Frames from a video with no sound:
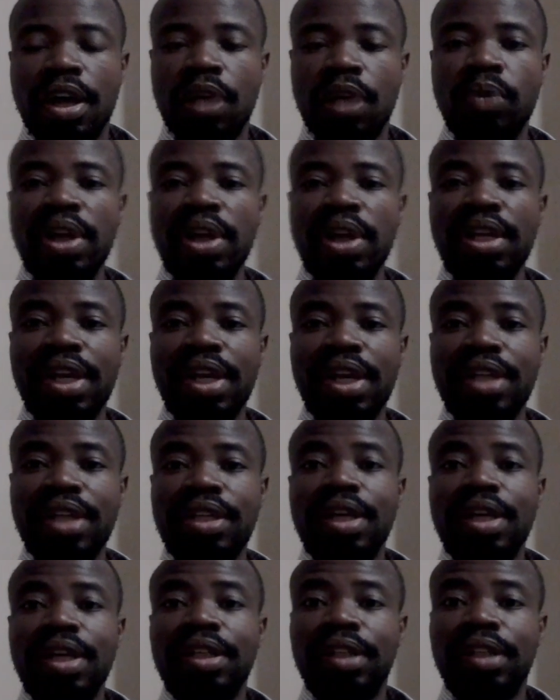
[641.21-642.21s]
And when he
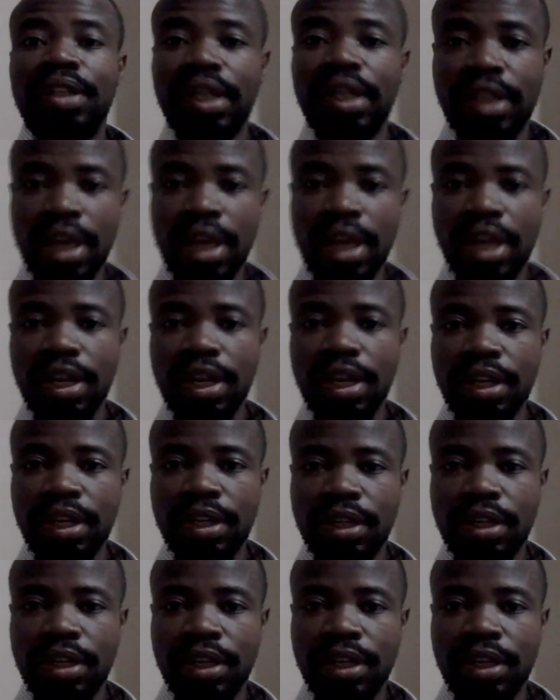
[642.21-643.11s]
read Tekel